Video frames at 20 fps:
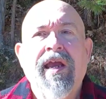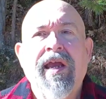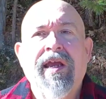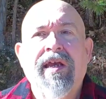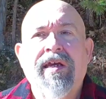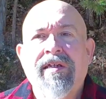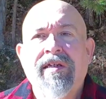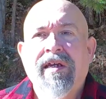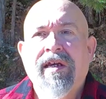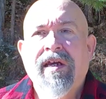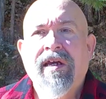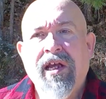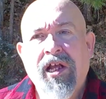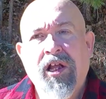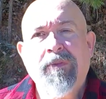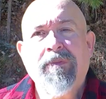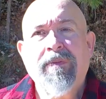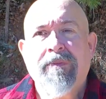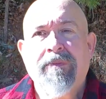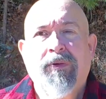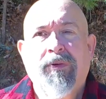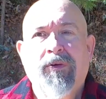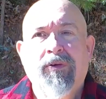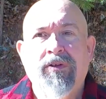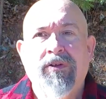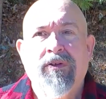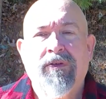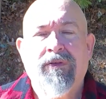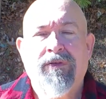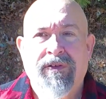and help
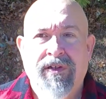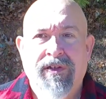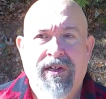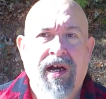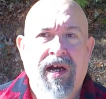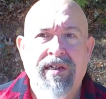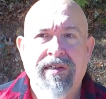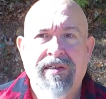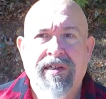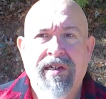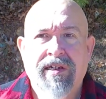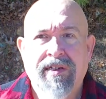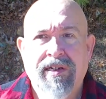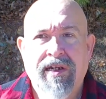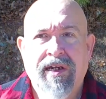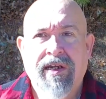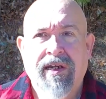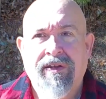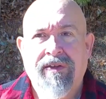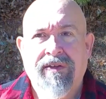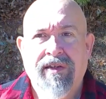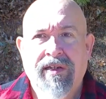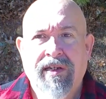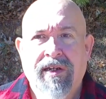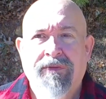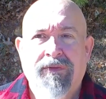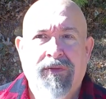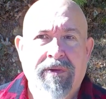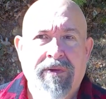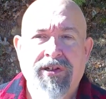improve the content and the
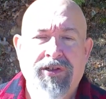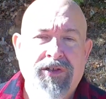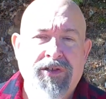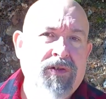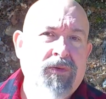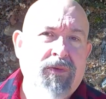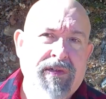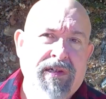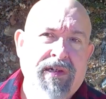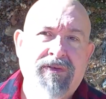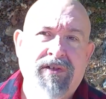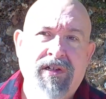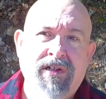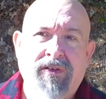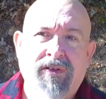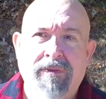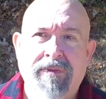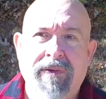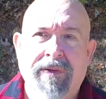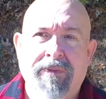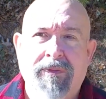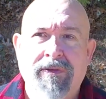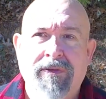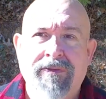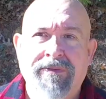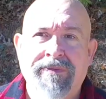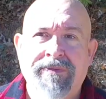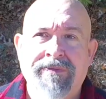information that we give to other people.